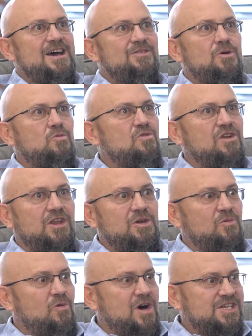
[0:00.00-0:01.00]
There really
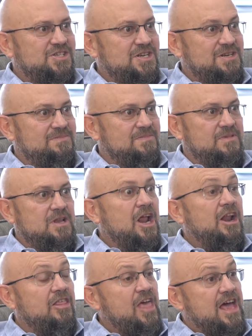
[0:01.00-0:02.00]
wasn't,
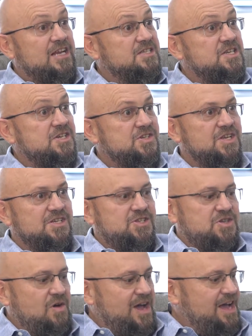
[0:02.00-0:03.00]
none of that existed.
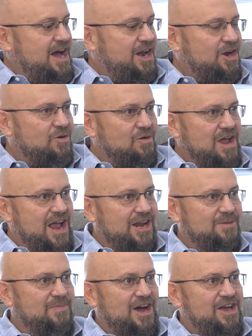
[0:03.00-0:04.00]
So I kind of
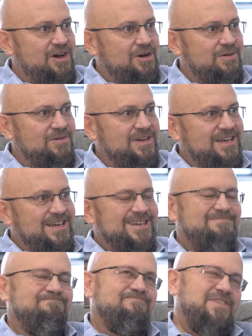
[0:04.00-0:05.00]
created my own,
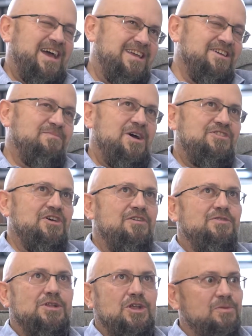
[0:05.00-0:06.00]
give
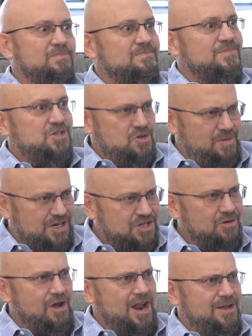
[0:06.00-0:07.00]
myself a little too
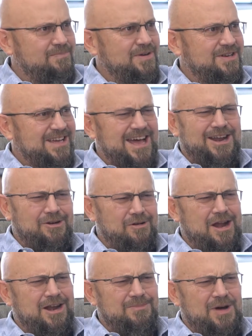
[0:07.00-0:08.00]
much credit, but kind of
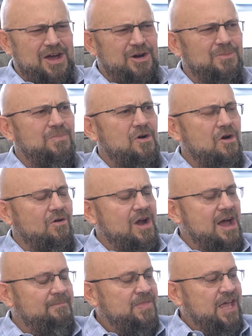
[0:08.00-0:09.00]
created my own
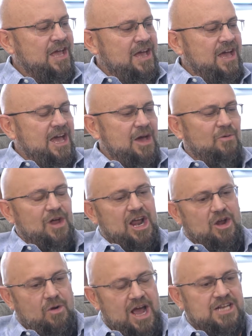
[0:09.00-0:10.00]
program. And when
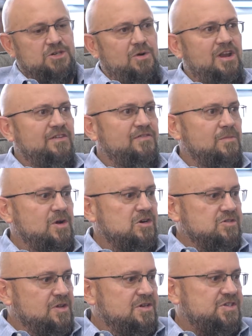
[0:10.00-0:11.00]
I graduated from
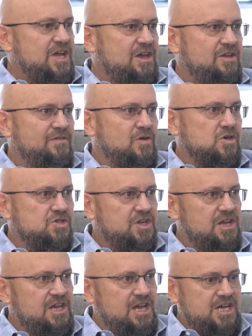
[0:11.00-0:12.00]
Arizona State
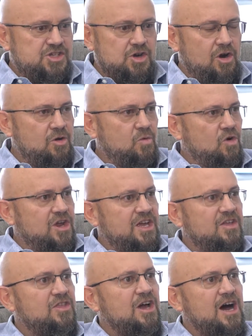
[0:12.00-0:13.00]
University, I started
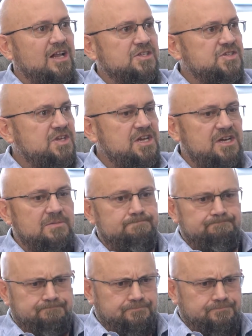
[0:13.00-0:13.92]
working at the Coliseum